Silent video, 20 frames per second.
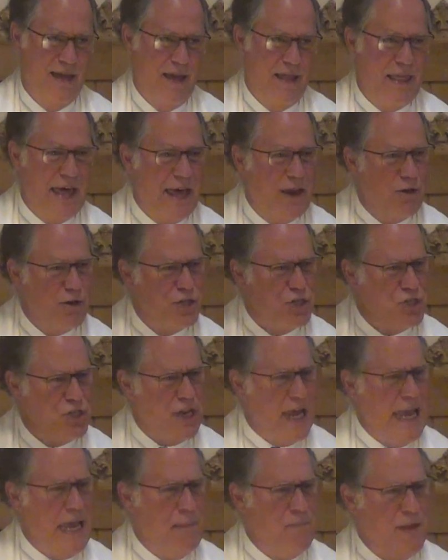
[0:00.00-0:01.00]
that our
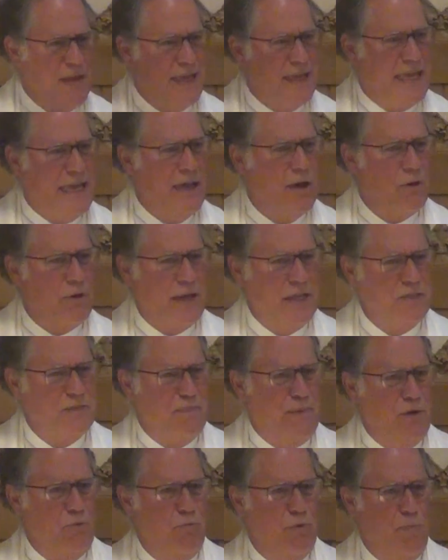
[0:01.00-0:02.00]
shame and guilt
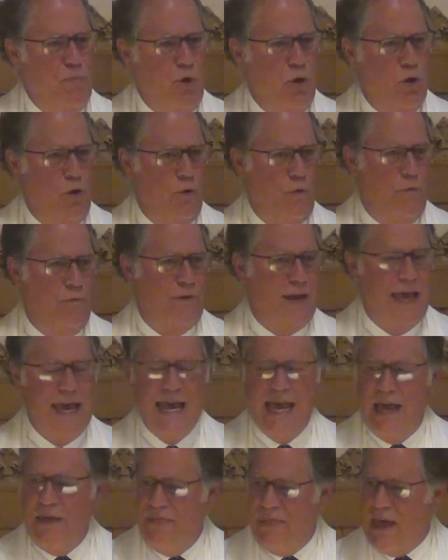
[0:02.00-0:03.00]
has been removed,
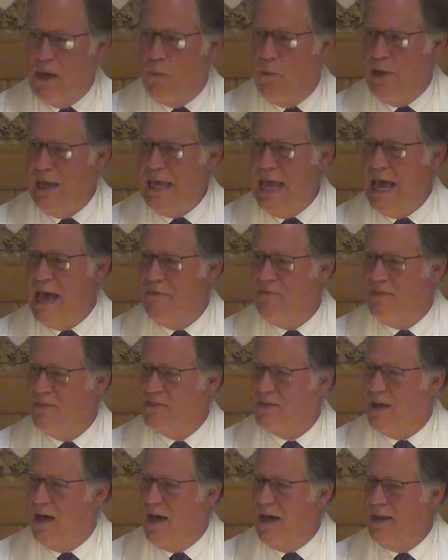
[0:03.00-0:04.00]
and that we have
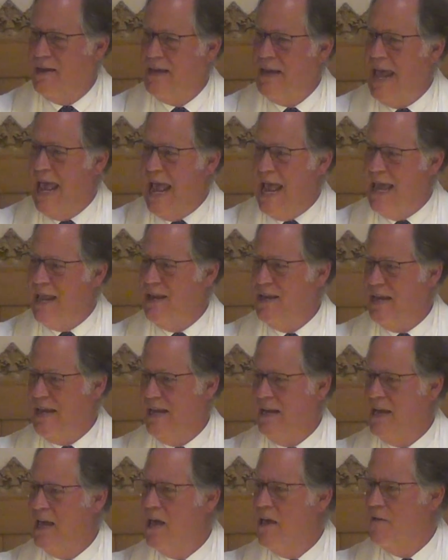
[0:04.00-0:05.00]
this
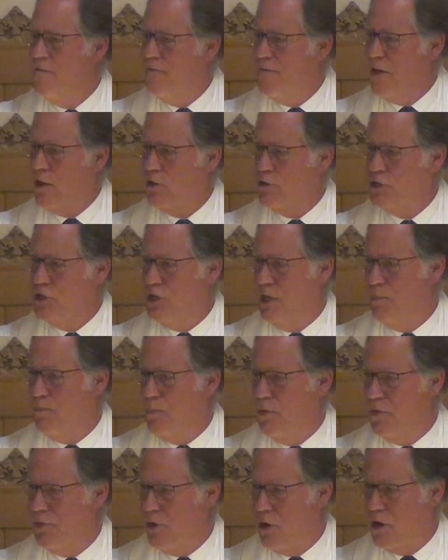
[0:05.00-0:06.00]
unending
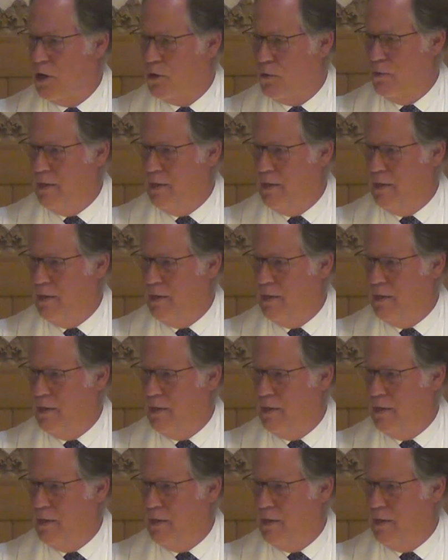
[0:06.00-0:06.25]
fellowship with our